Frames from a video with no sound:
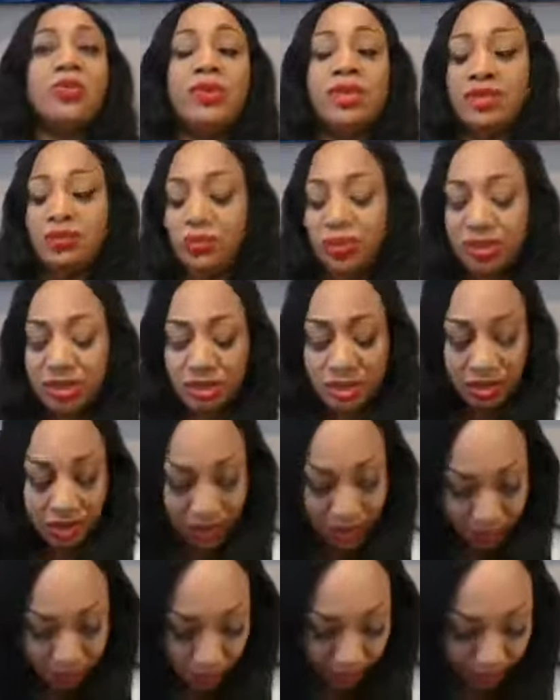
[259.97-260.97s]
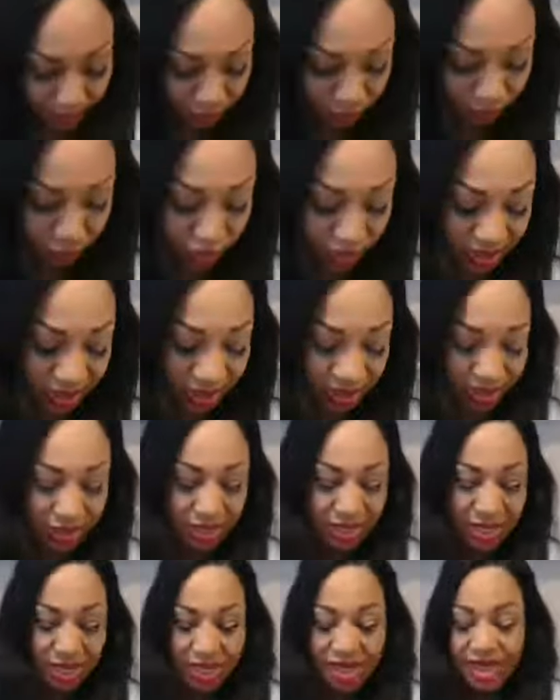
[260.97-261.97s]
We, we did a, a, breakthrough training
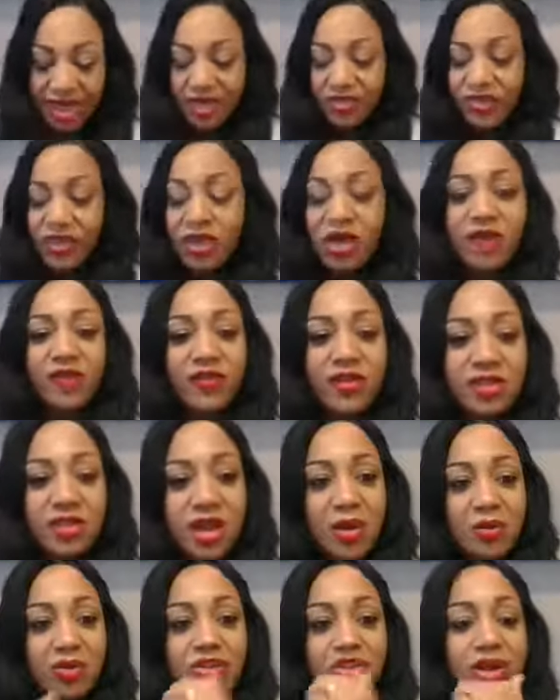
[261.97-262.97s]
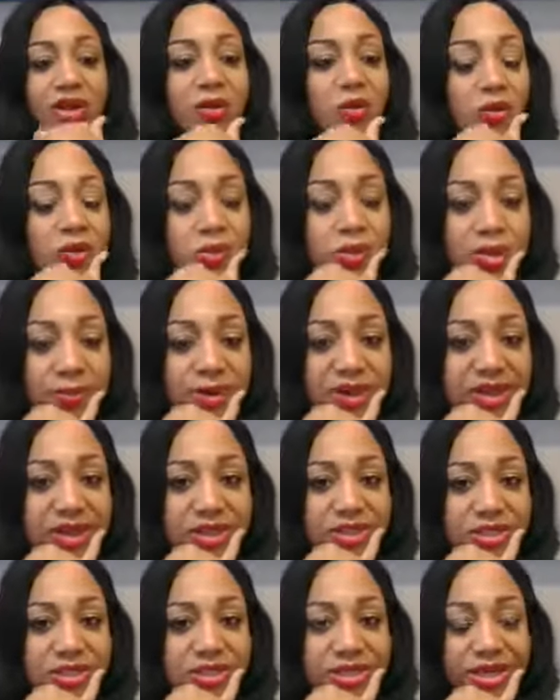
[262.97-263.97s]
at the office, and I was sharing with one of my
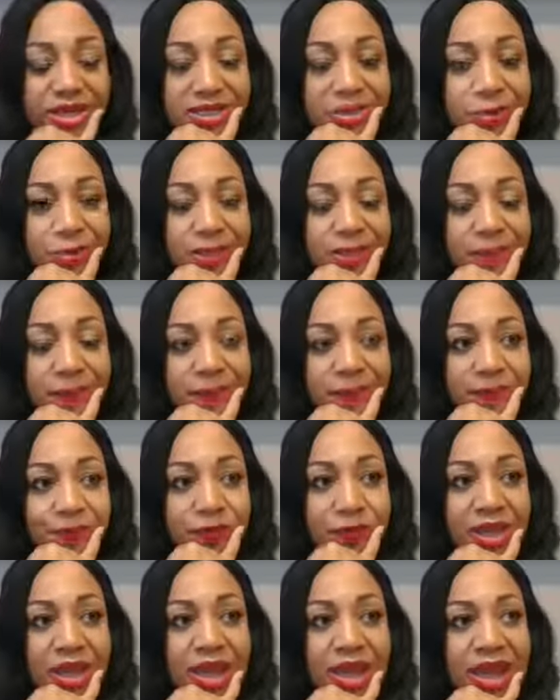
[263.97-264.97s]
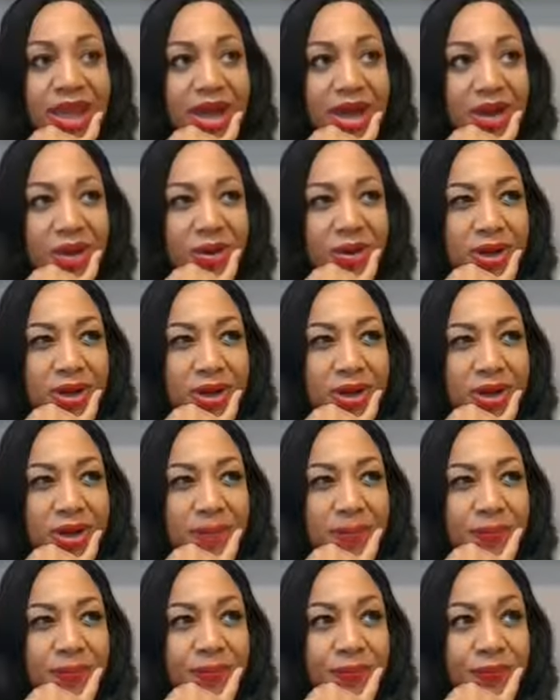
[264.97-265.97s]
agents last week how,
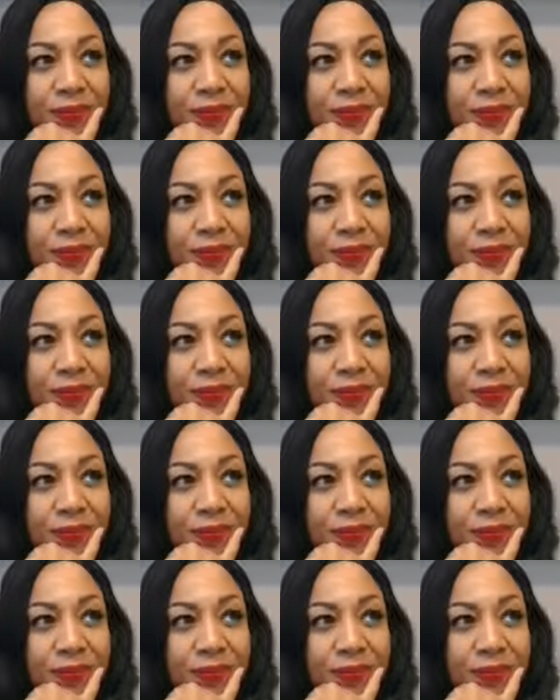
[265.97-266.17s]
um,